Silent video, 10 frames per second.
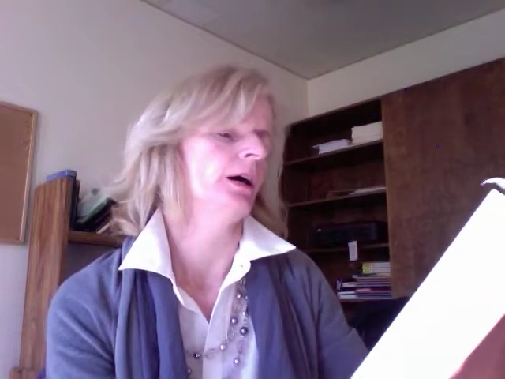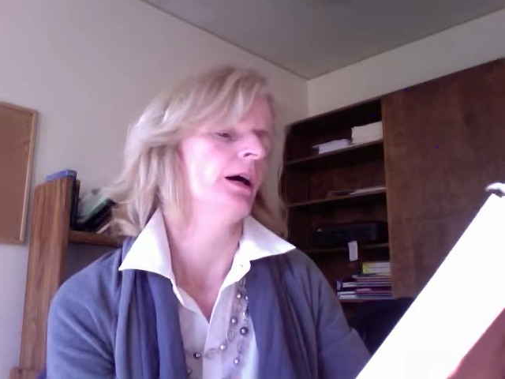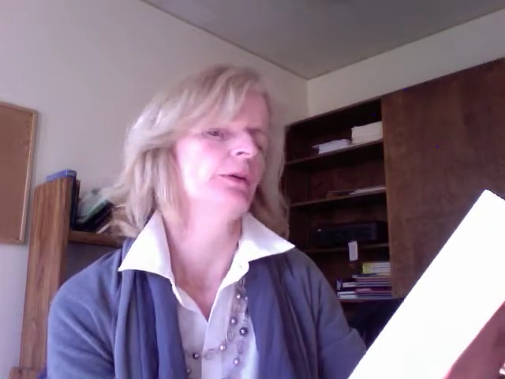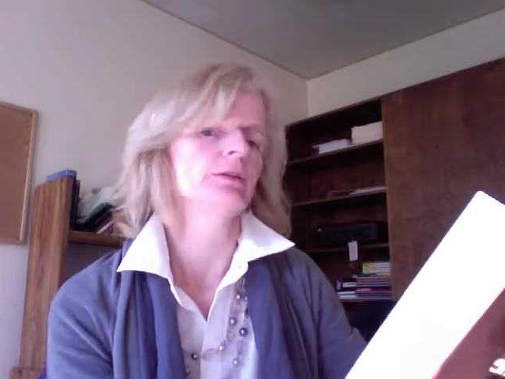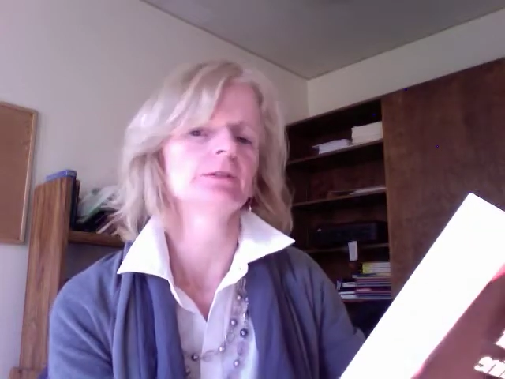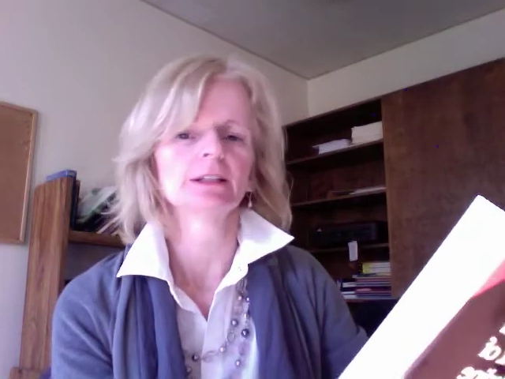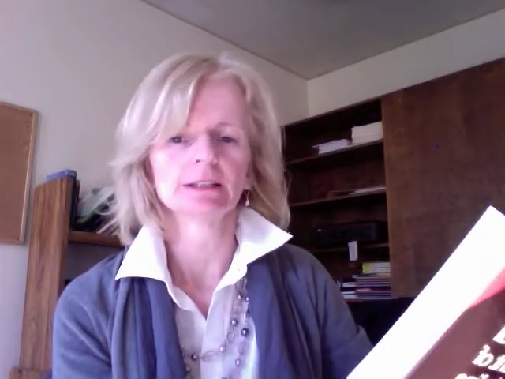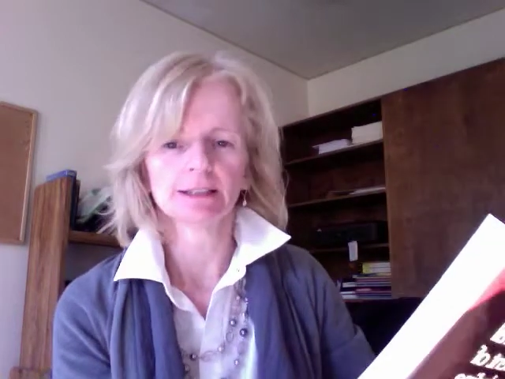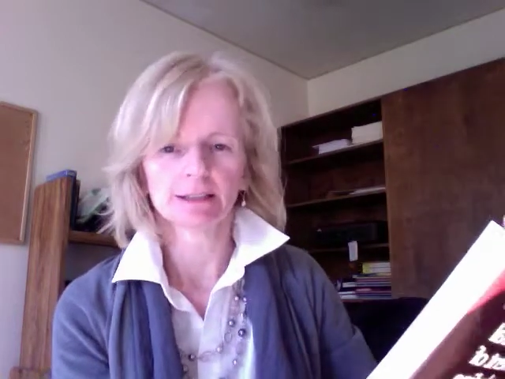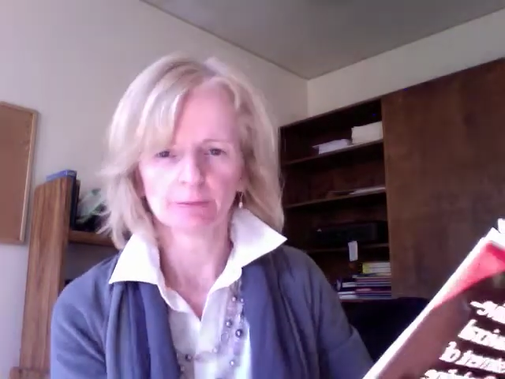I'm going to read a
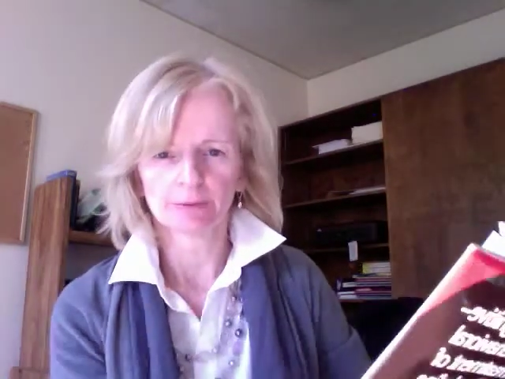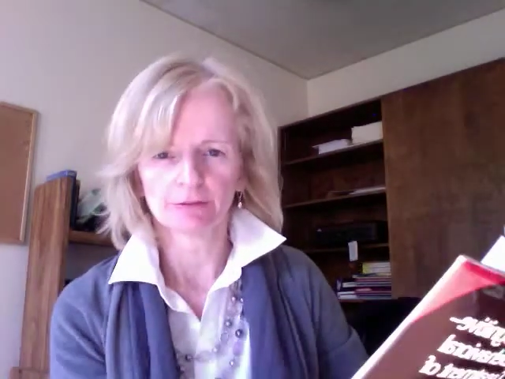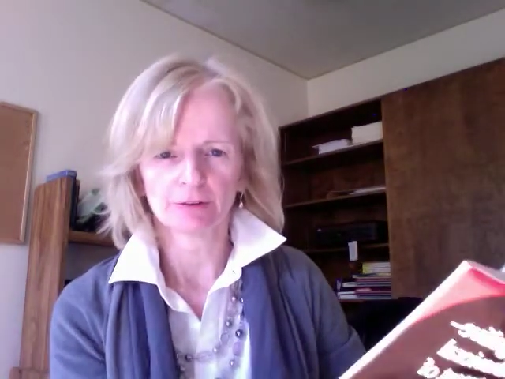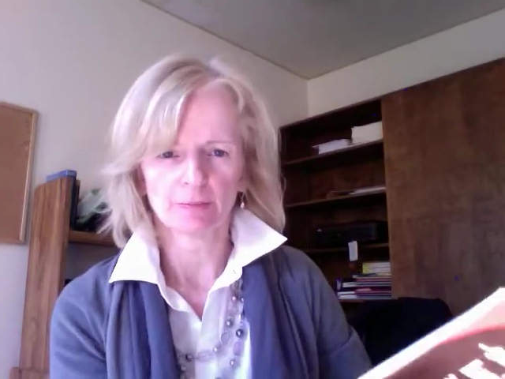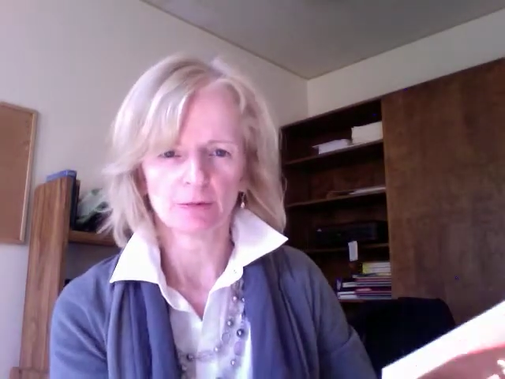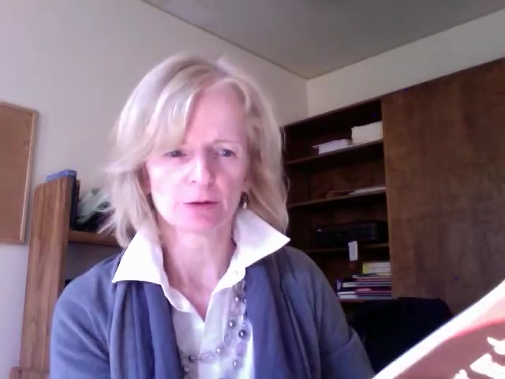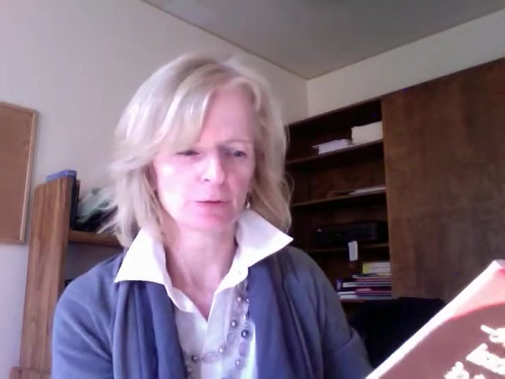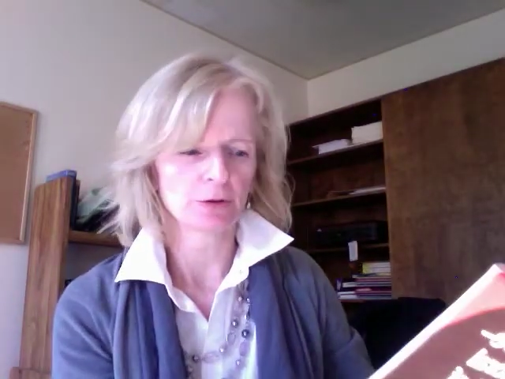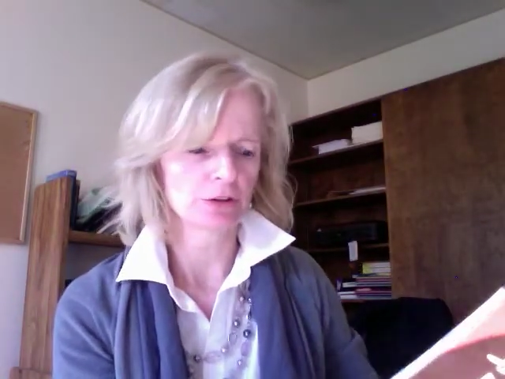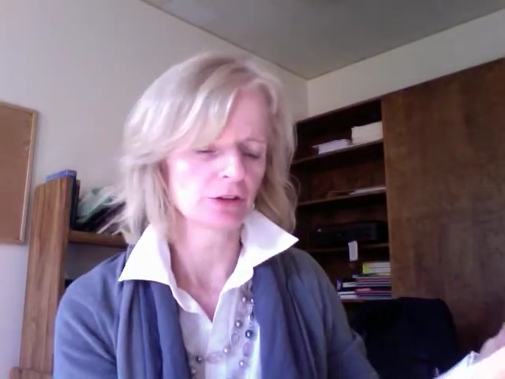little bit from this
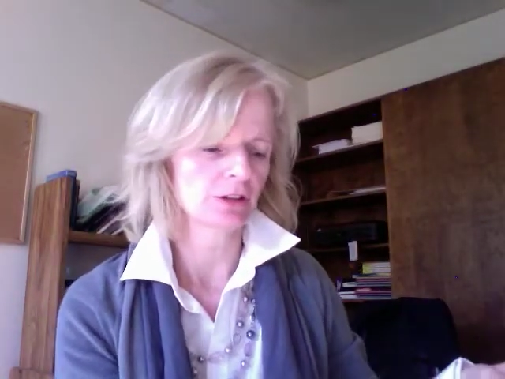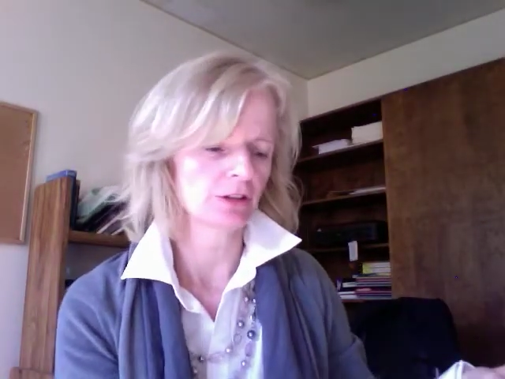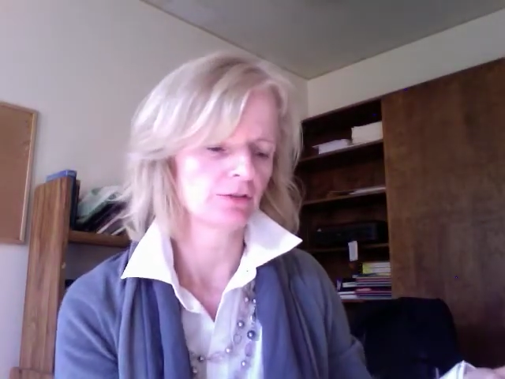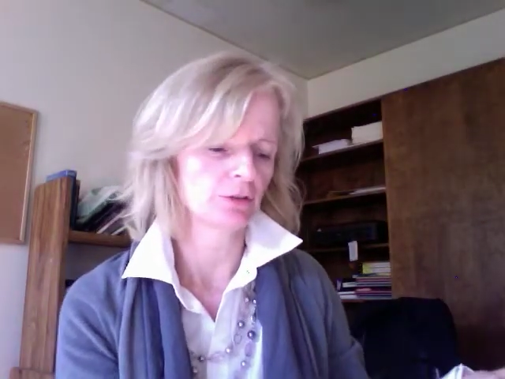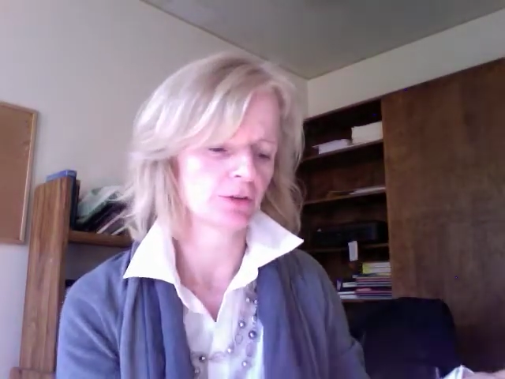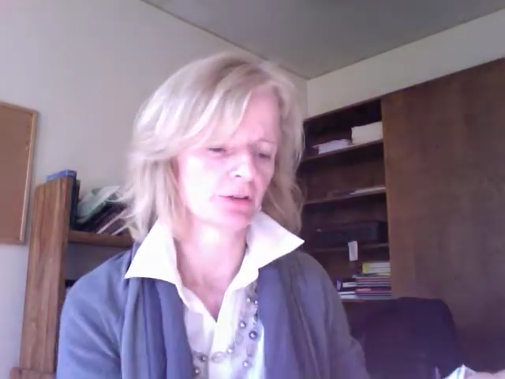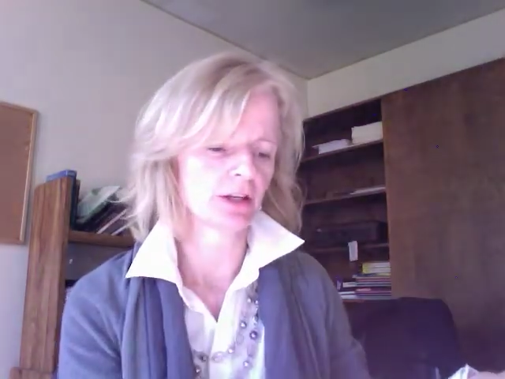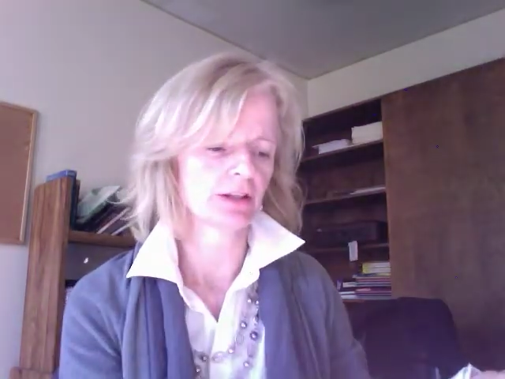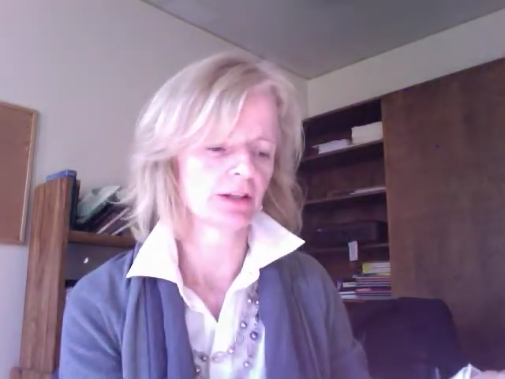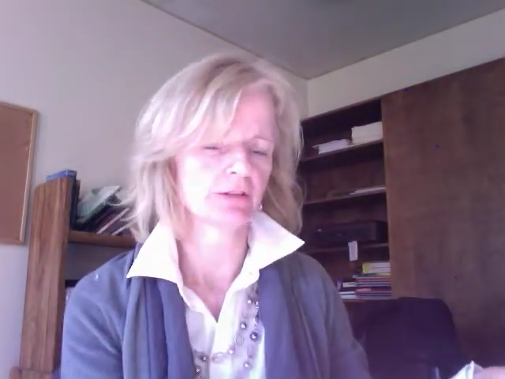book just to give you a
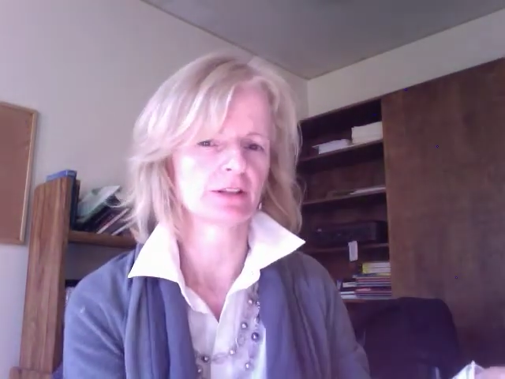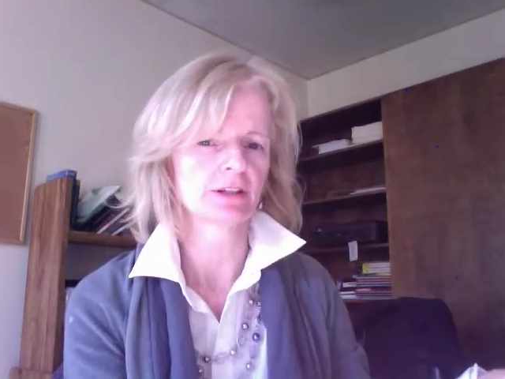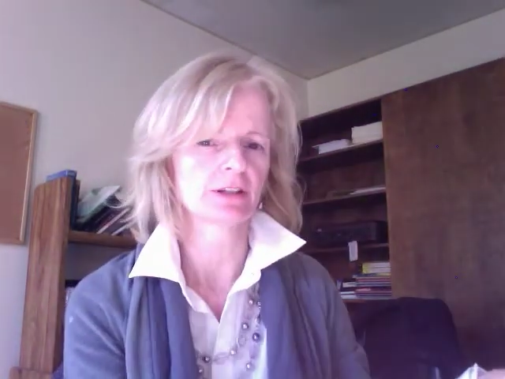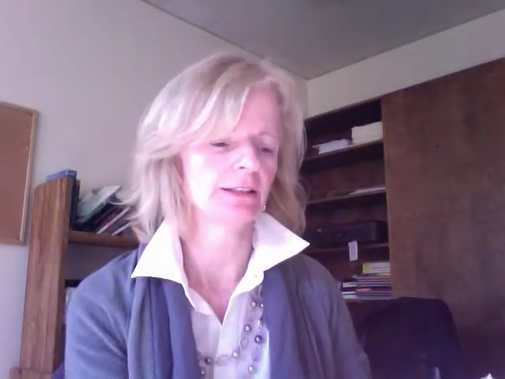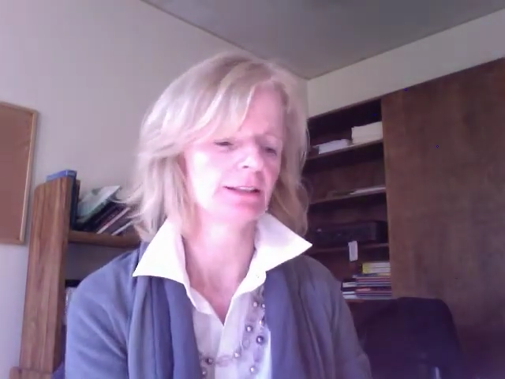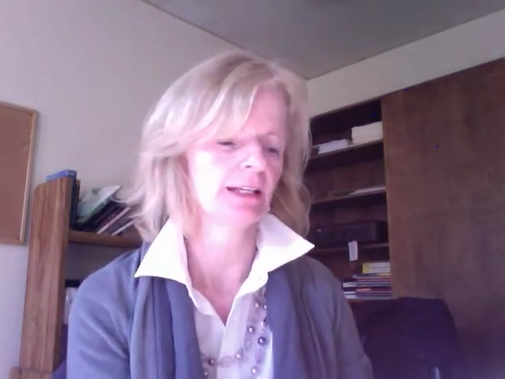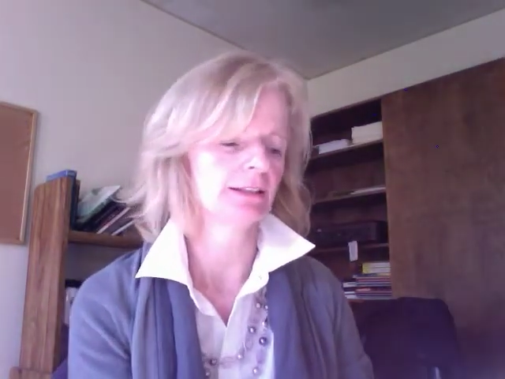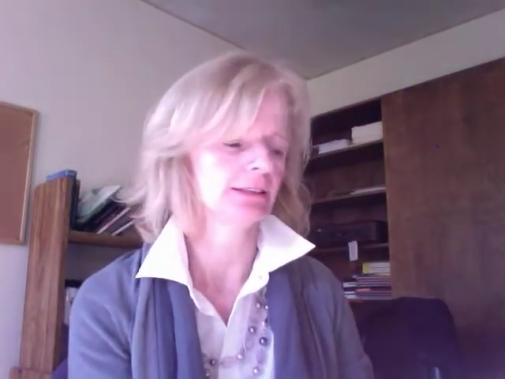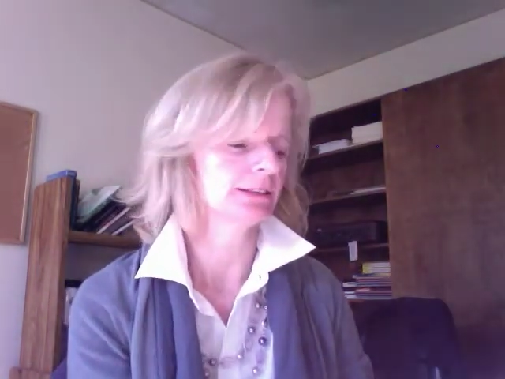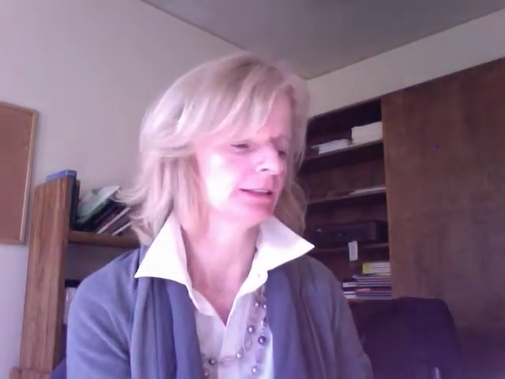sense of its
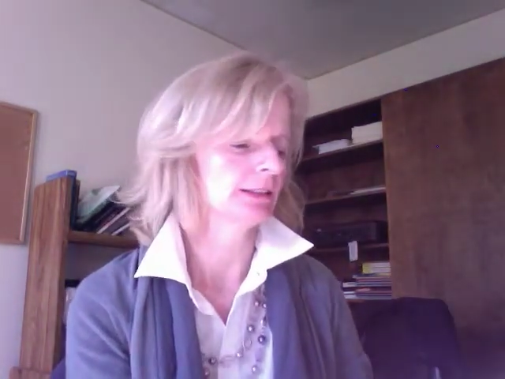contents,